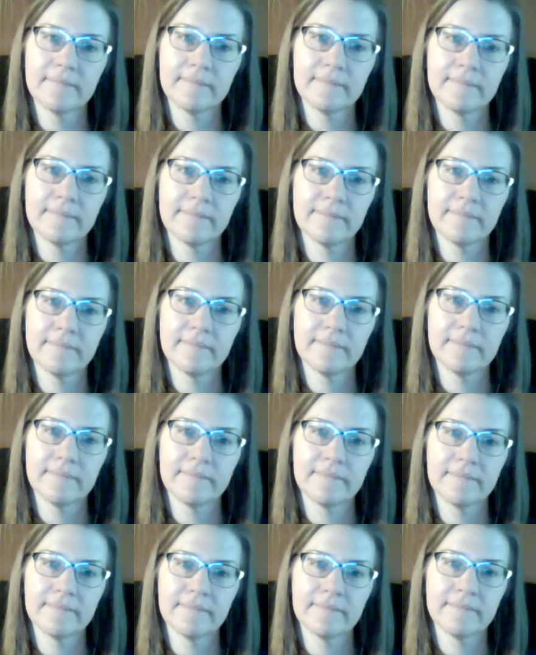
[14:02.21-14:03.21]

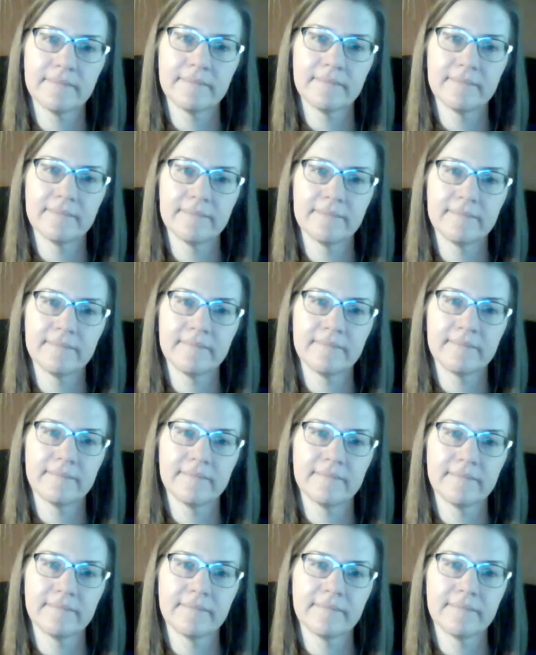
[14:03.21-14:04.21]

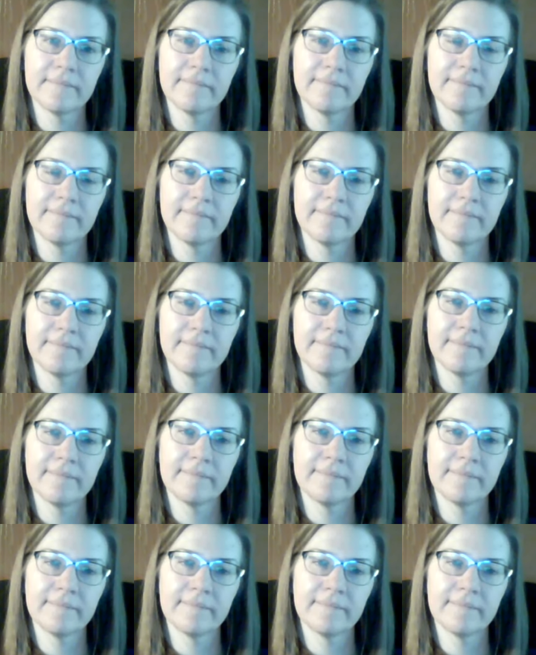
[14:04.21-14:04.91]
(not speaking)